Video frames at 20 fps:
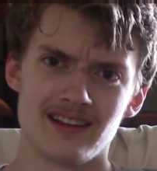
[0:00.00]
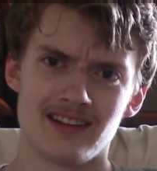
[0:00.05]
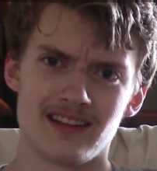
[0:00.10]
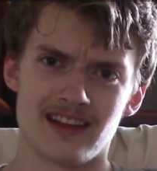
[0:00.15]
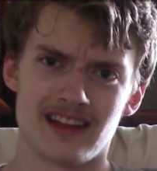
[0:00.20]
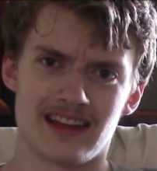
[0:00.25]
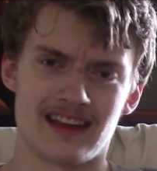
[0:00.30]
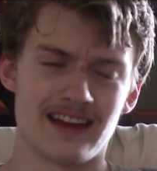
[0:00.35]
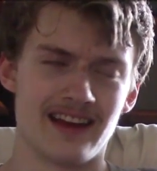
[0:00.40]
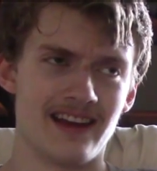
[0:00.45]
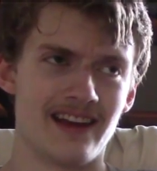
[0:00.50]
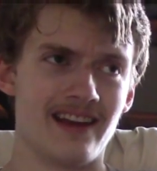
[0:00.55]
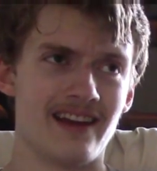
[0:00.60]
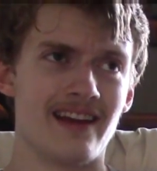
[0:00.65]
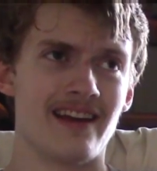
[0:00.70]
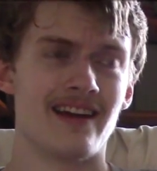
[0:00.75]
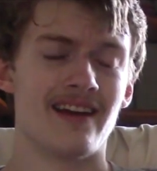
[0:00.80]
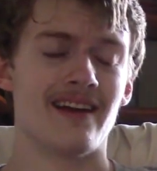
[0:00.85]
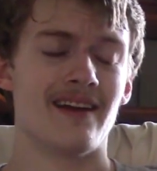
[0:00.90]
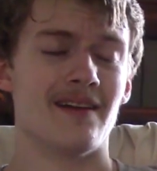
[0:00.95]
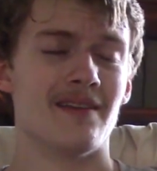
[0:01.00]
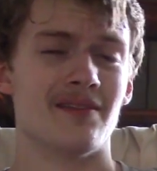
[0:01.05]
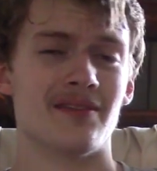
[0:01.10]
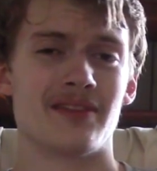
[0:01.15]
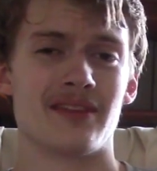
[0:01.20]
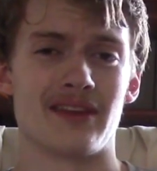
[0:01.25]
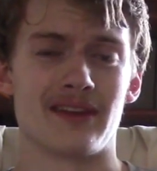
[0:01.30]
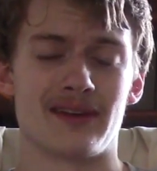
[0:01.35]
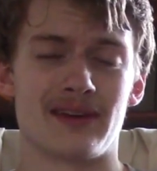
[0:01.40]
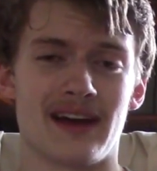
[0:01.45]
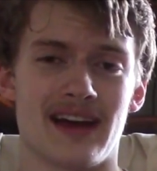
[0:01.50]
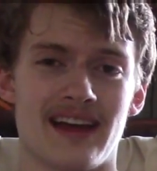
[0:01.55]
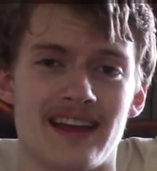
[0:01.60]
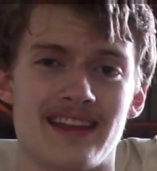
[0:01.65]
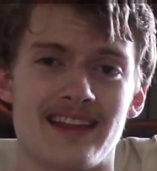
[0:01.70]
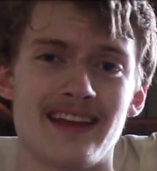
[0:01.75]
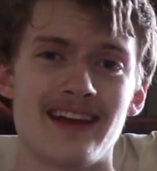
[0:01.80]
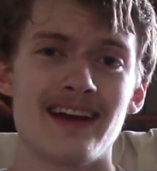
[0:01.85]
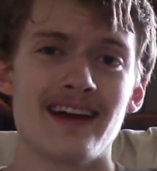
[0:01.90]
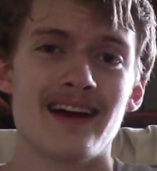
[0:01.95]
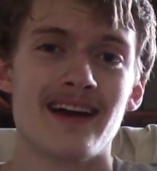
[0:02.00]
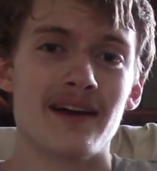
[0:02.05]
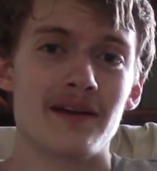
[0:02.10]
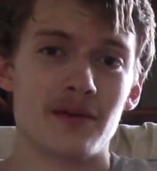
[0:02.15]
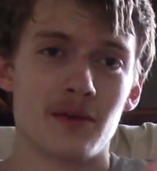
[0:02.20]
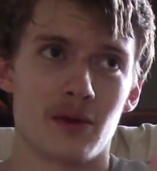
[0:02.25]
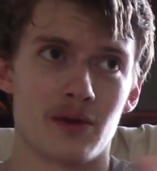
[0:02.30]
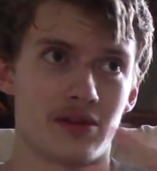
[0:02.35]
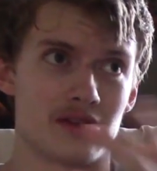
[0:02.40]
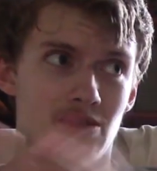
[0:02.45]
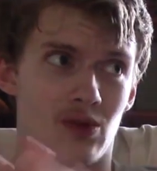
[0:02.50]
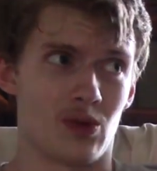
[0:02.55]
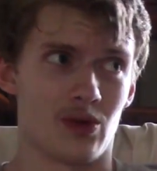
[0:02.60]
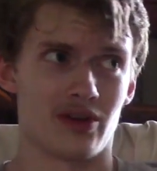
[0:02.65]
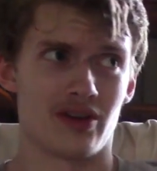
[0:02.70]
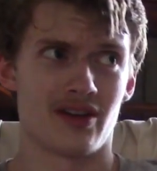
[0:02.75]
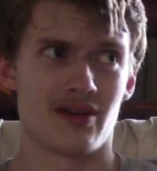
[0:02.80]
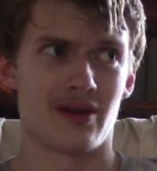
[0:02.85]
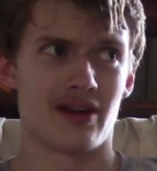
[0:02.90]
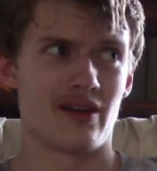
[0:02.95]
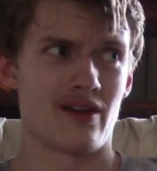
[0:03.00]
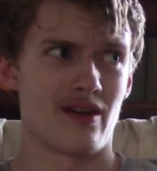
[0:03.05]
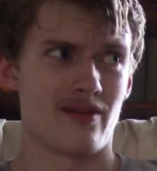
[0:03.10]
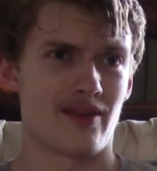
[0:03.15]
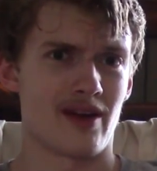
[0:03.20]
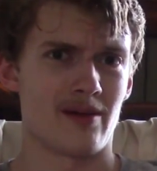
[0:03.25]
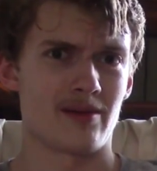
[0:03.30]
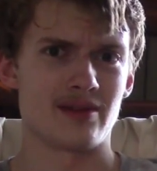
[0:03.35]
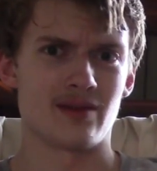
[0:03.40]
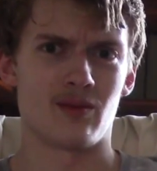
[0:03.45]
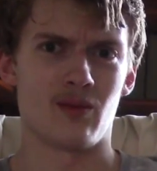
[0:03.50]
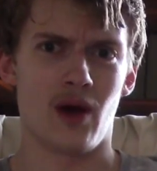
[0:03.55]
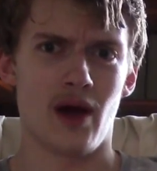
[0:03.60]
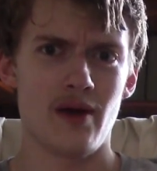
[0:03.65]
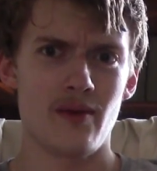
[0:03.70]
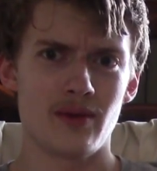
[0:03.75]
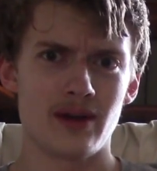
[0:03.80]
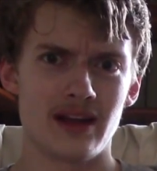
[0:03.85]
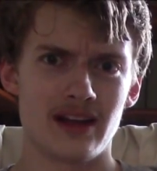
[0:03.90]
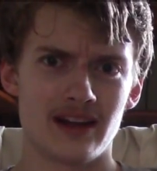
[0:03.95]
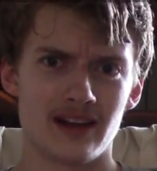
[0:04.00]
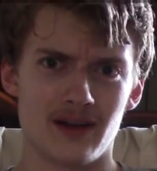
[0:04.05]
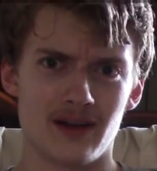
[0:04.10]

Like, or just order it off, man. Why do we need a